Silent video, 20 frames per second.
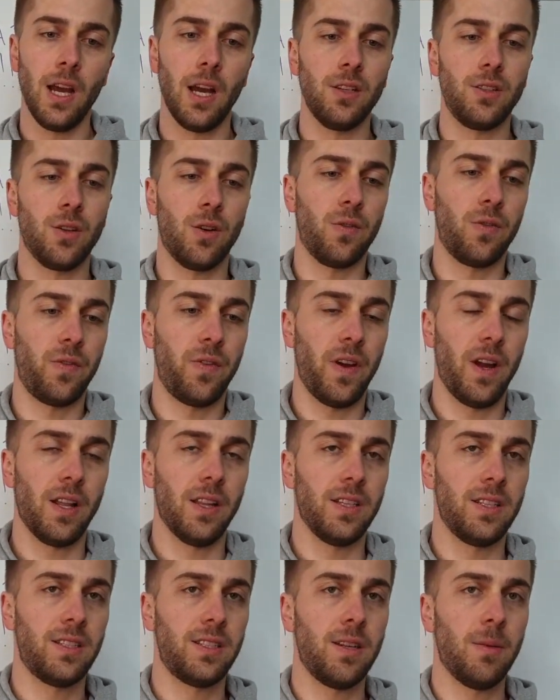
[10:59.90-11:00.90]
It's all
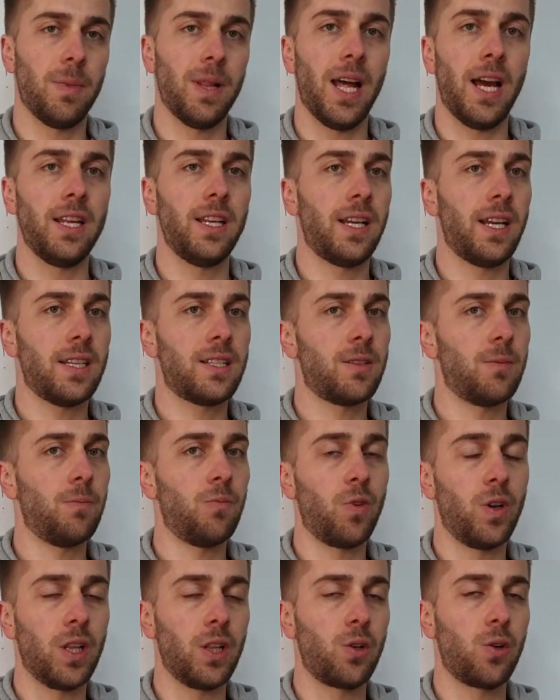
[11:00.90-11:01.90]
fairly similar. You get some
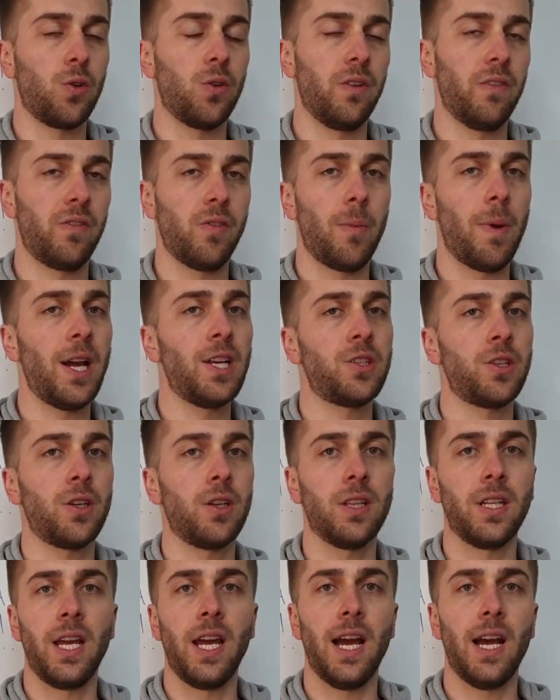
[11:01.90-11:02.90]
really cool information
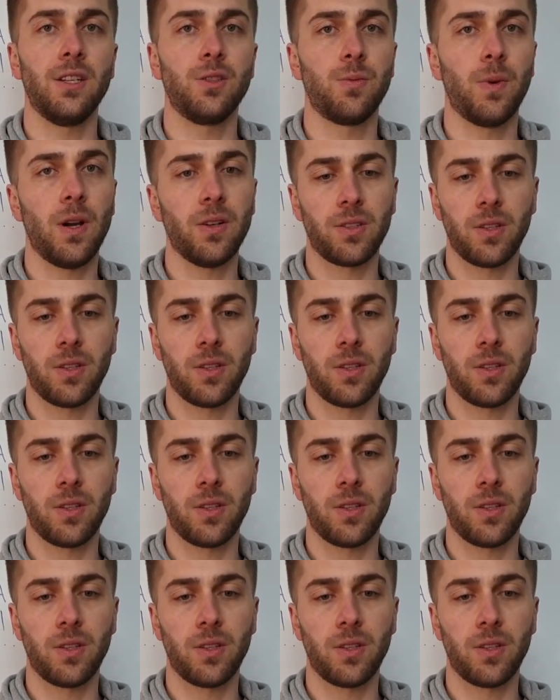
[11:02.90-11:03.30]
on there as well.